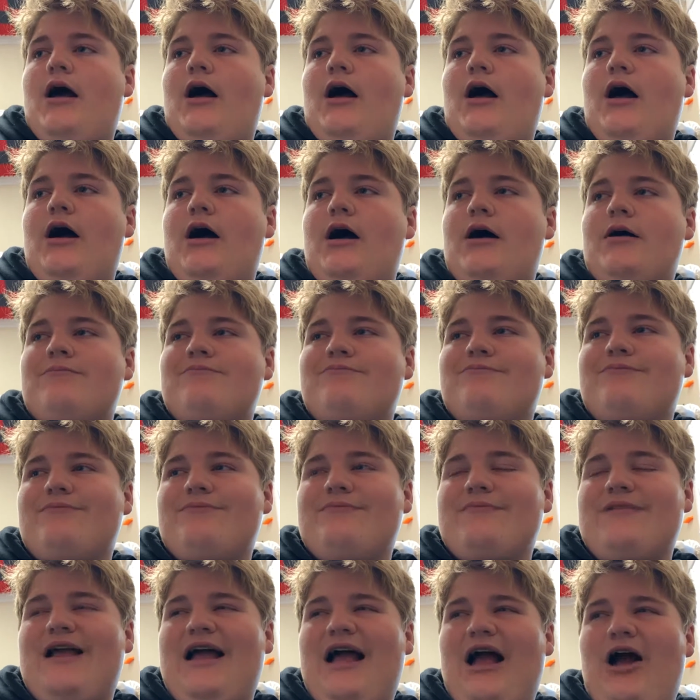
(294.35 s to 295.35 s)

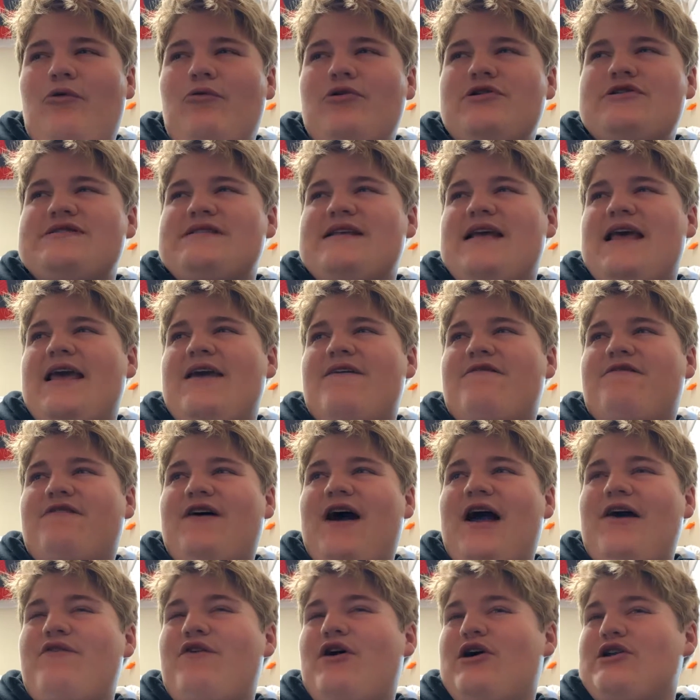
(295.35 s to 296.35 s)
I would say
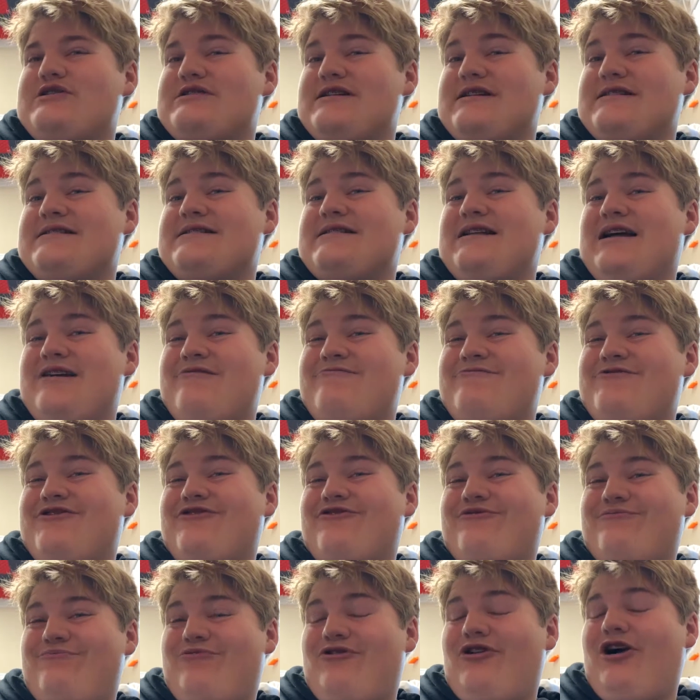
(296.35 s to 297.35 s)
5 out of 6 times
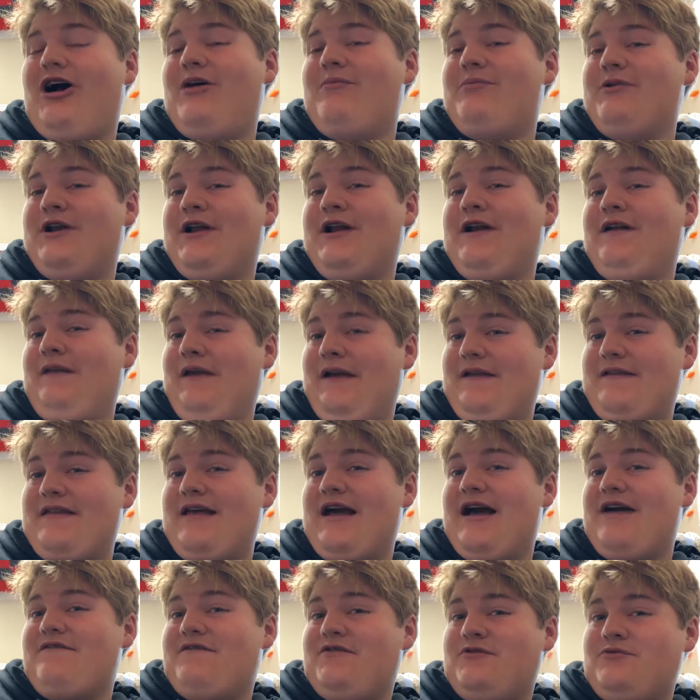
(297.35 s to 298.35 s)
they're probably going to like the
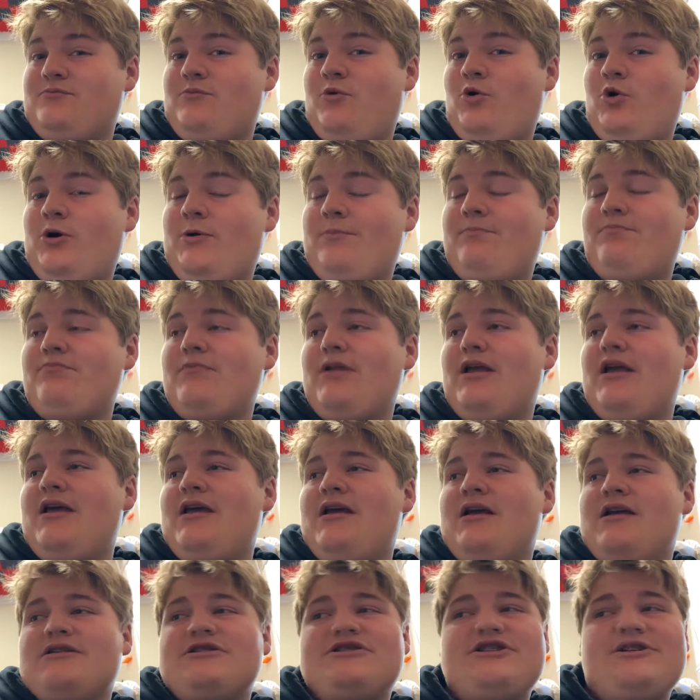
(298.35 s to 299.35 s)
iPhone more,
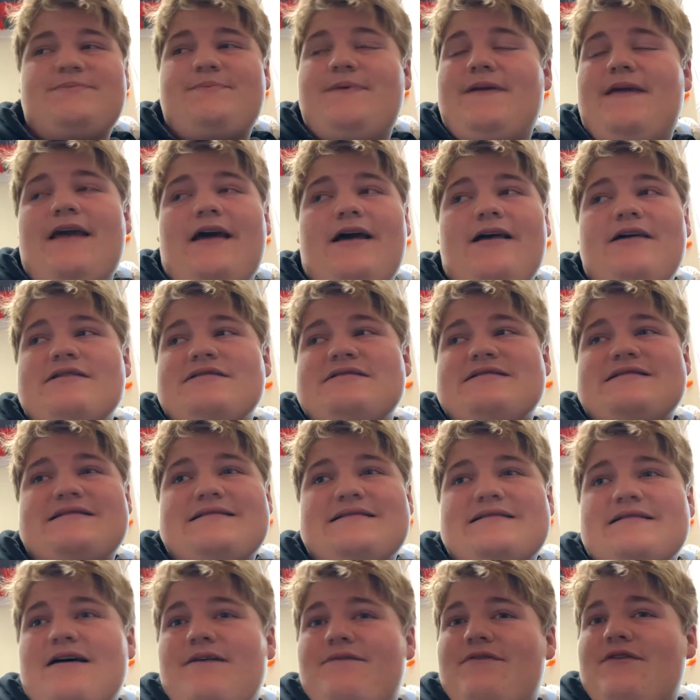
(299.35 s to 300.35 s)
just
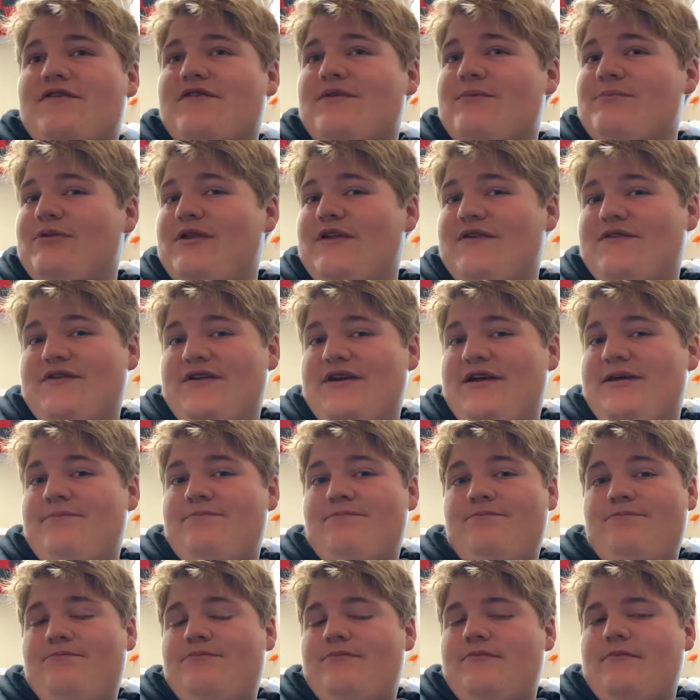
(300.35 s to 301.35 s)
because of the simplicity.
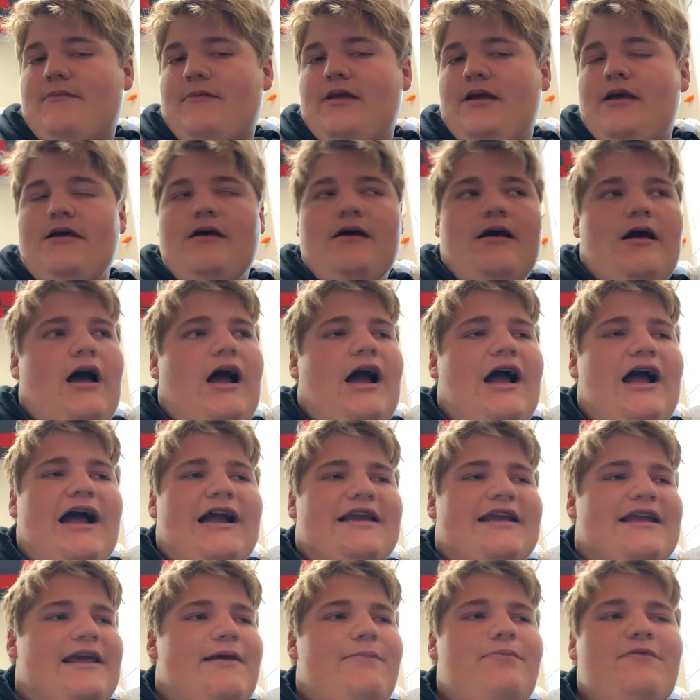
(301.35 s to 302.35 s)
I
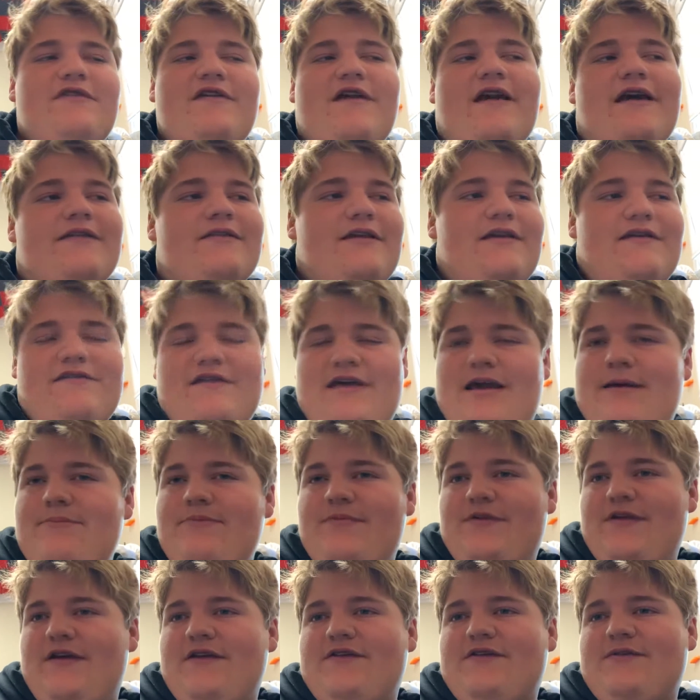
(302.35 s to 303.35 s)
keep saying the same
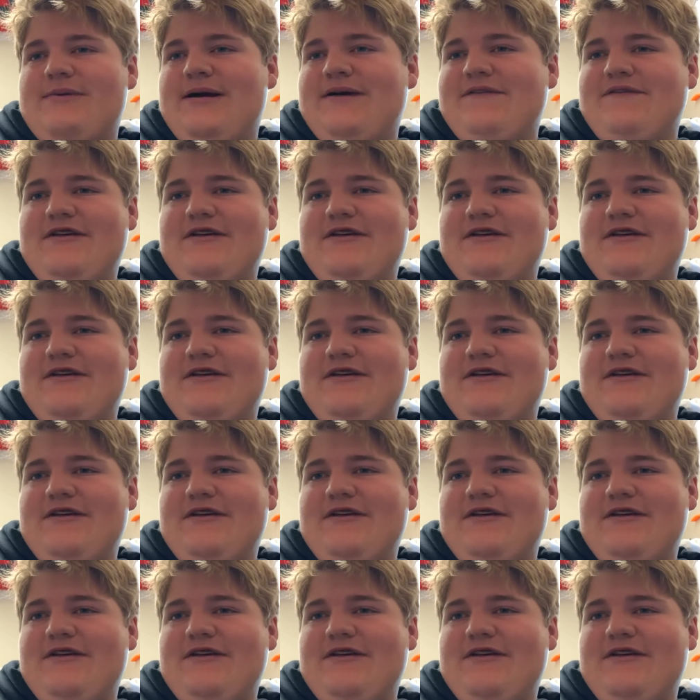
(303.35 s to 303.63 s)
things in my